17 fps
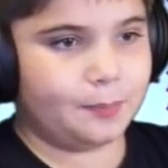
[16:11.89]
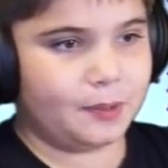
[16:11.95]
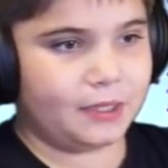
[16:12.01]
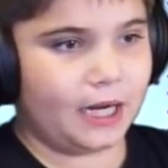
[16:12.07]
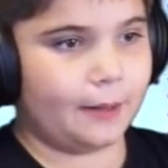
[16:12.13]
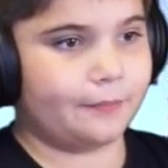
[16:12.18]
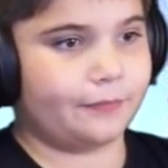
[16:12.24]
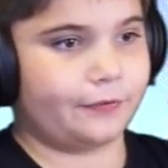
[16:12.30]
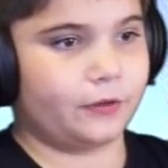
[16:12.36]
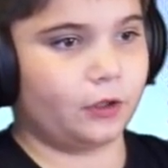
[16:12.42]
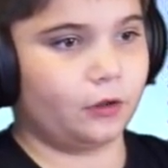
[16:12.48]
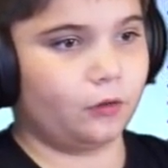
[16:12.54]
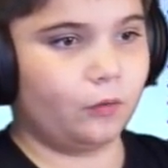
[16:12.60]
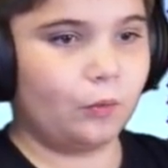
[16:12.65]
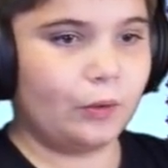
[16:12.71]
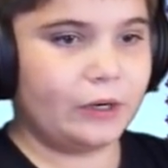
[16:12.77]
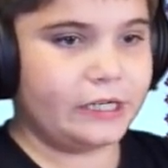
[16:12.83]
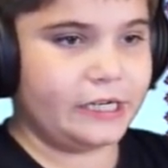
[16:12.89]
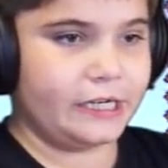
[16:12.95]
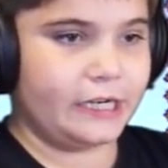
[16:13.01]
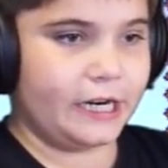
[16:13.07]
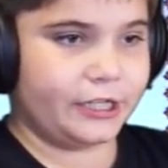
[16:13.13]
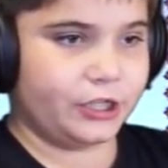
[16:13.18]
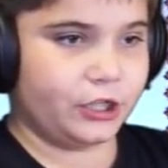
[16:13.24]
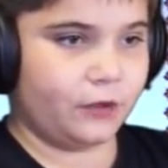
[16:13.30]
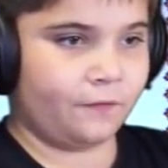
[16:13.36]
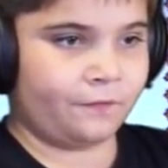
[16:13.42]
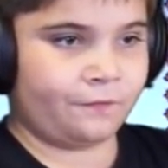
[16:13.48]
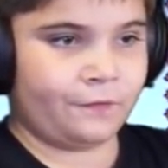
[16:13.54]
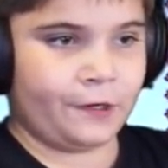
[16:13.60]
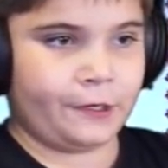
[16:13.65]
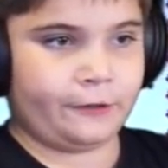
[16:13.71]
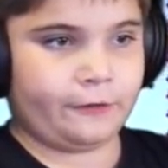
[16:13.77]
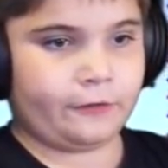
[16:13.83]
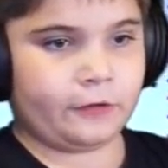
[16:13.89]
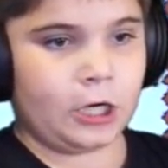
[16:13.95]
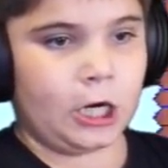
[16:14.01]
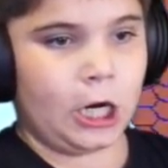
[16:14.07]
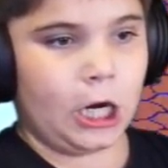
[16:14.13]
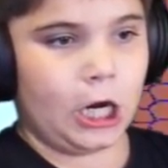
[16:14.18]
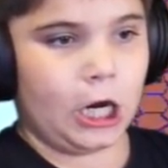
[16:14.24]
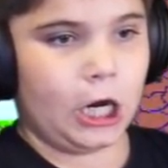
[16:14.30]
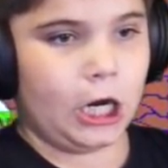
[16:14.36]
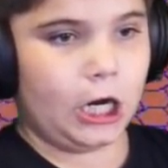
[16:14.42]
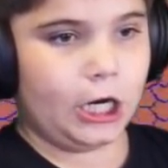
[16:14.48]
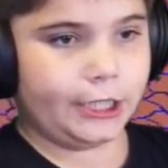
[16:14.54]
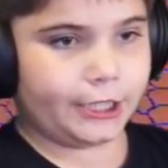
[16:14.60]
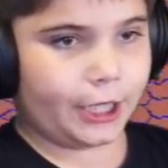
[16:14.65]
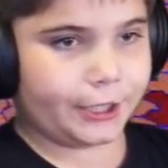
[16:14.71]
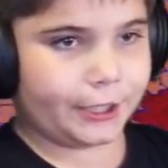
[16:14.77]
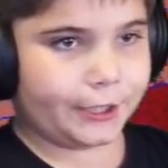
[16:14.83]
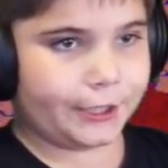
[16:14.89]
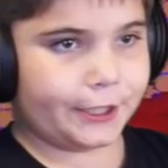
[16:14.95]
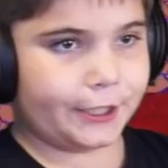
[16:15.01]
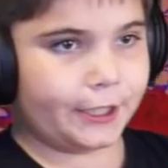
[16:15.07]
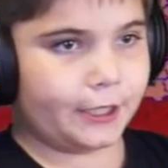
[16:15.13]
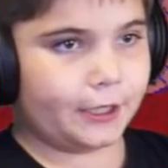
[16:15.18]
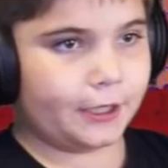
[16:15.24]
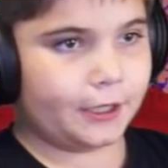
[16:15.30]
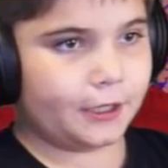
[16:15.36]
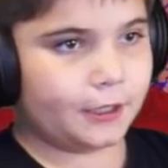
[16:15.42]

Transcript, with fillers: but I'm still winning at your face. Haha, yeah, yeah, yeah.